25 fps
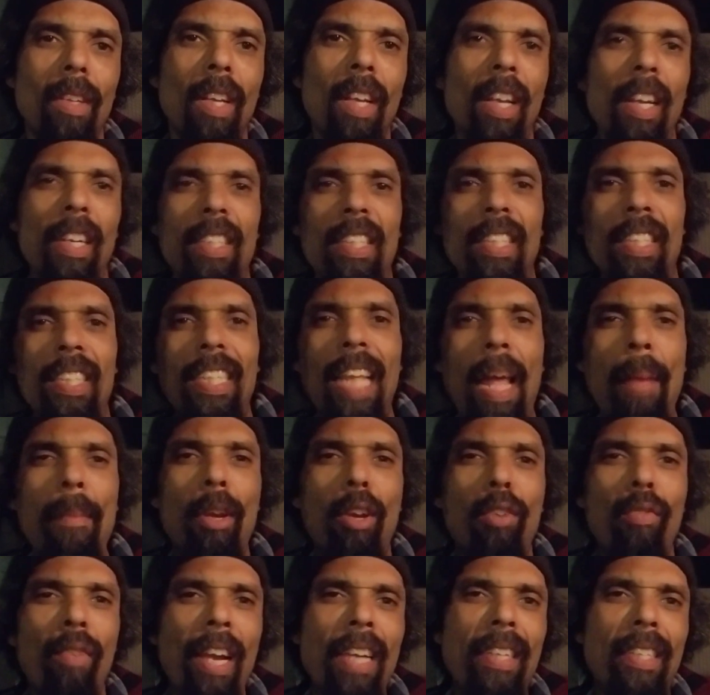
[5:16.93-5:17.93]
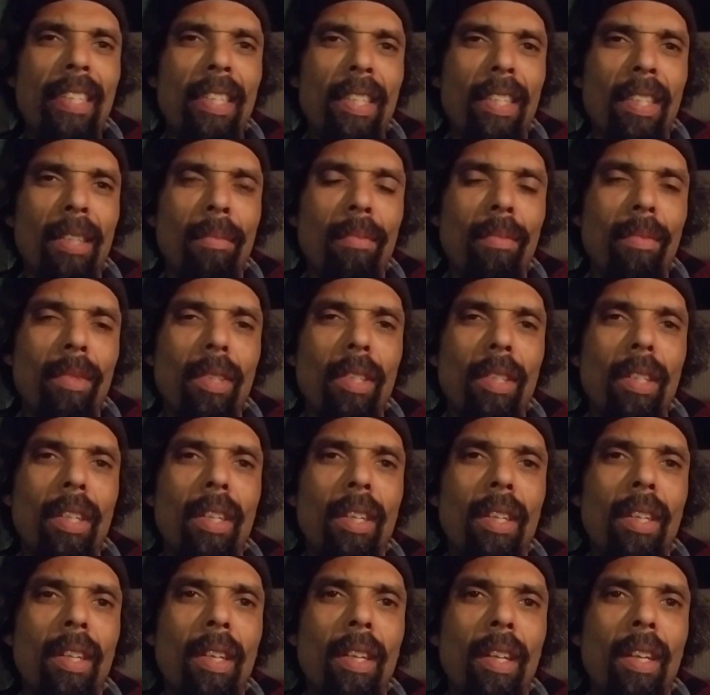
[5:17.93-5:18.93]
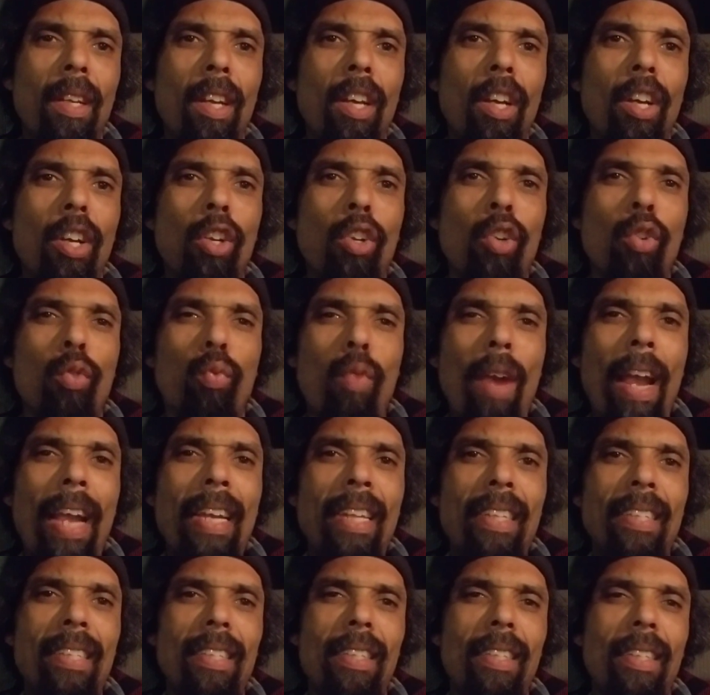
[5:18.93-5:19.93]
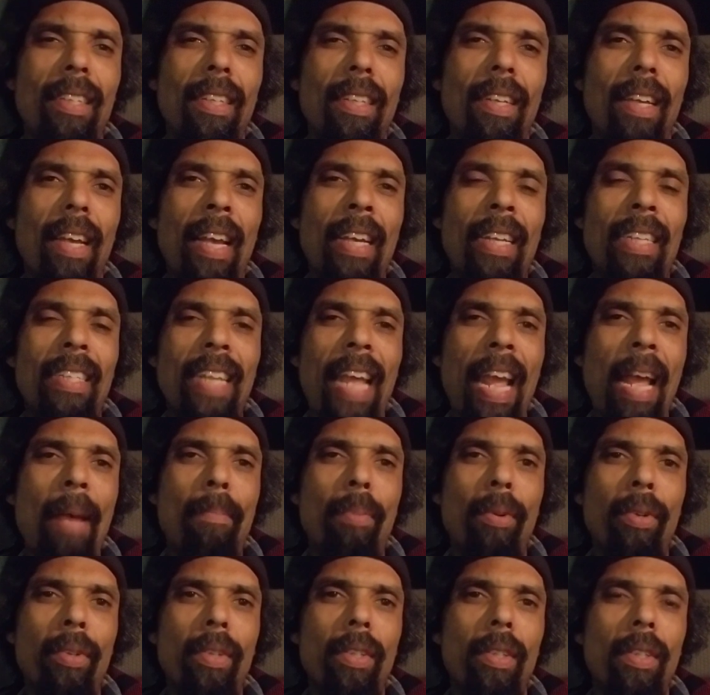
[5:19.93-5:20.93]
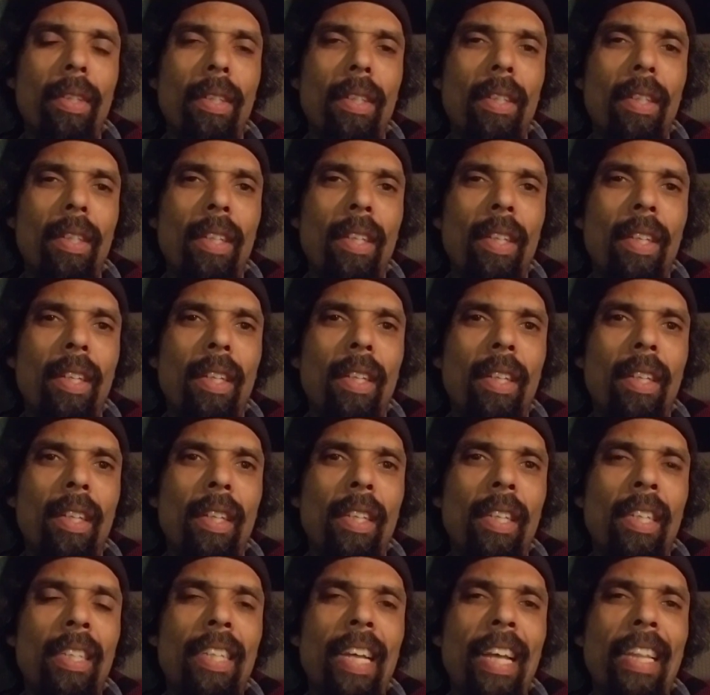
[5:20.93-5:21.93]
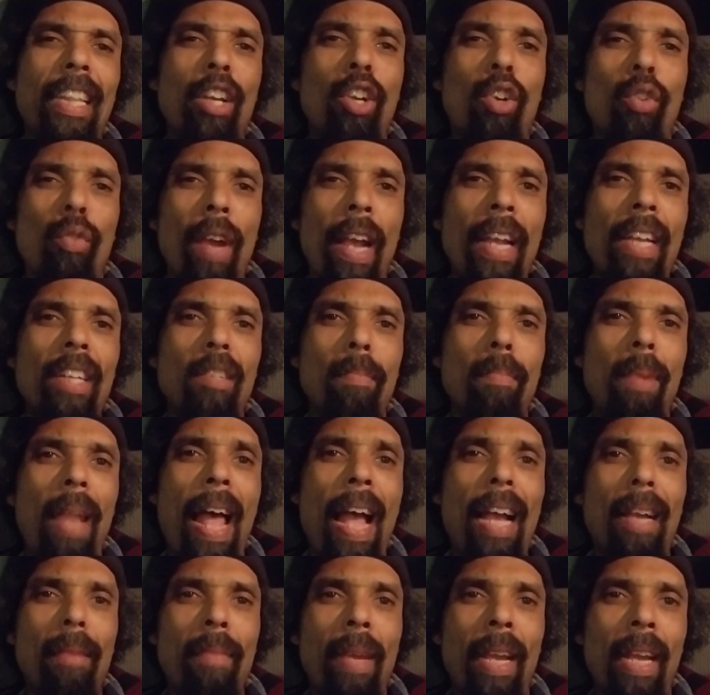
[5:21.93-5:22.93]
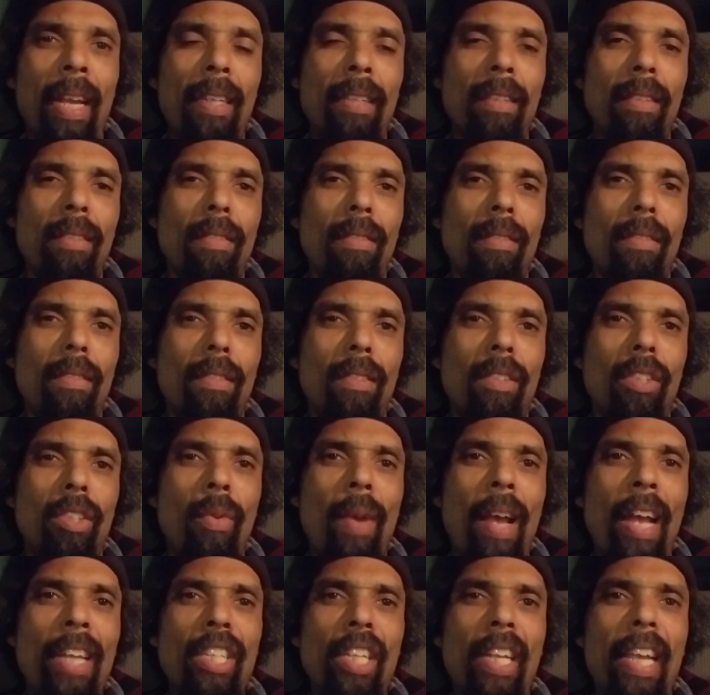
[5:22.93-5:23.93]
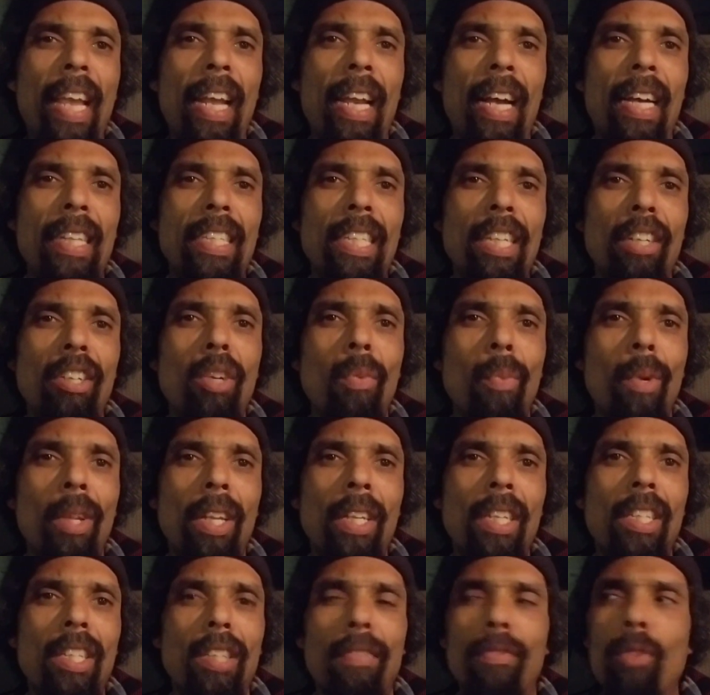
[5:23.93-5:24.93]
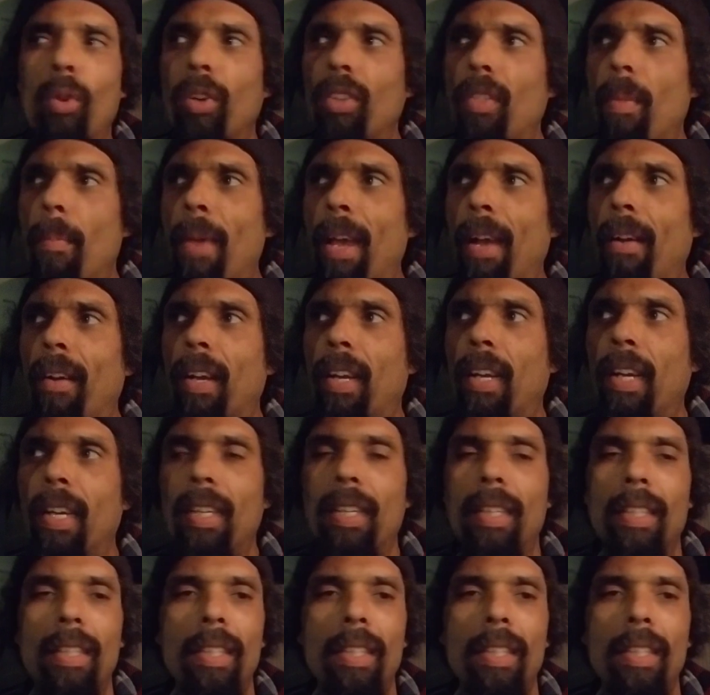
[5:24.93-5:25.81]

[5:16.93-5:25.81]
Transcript: Systemic racism's greatest example is that the greatest black man to educate us here in the wilderness of North America